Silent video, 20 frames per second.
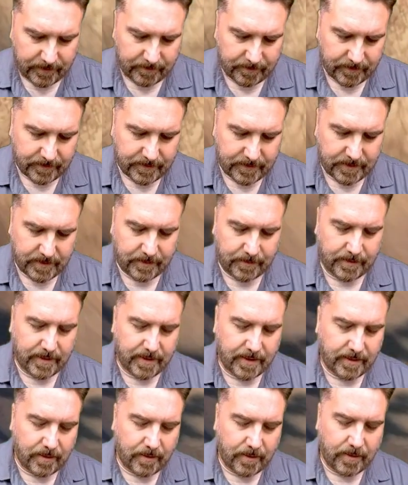See, we got
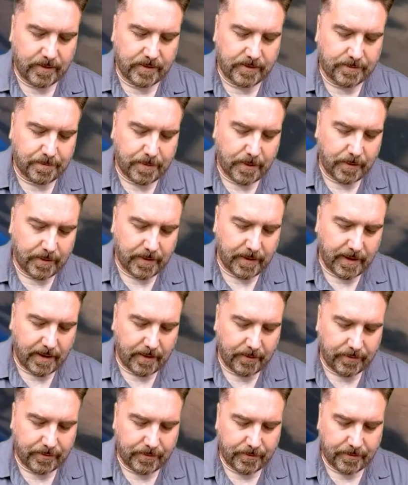an orange poking out
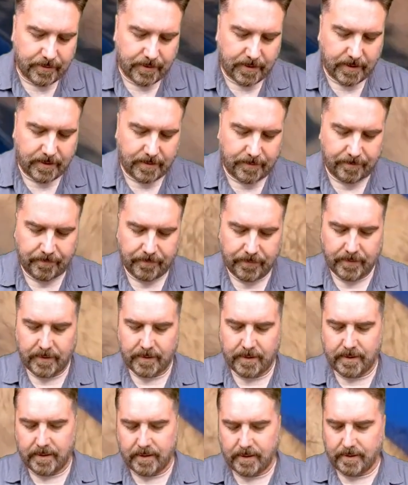through there.
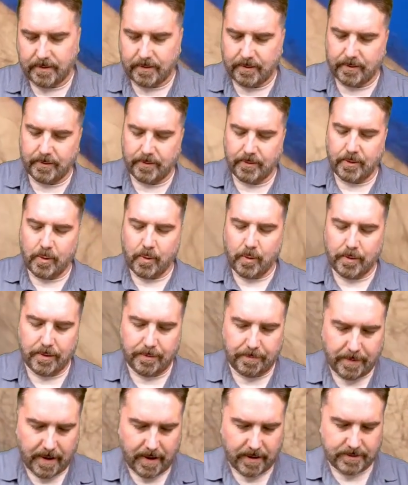Ooh, the corner
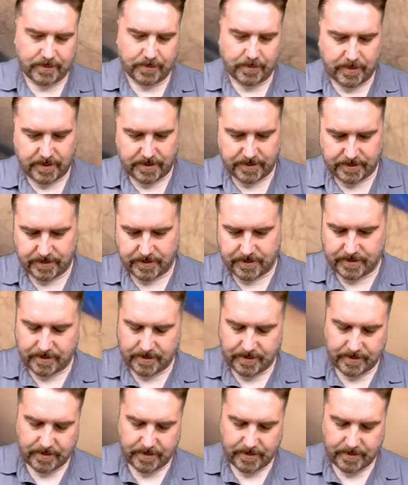box ones.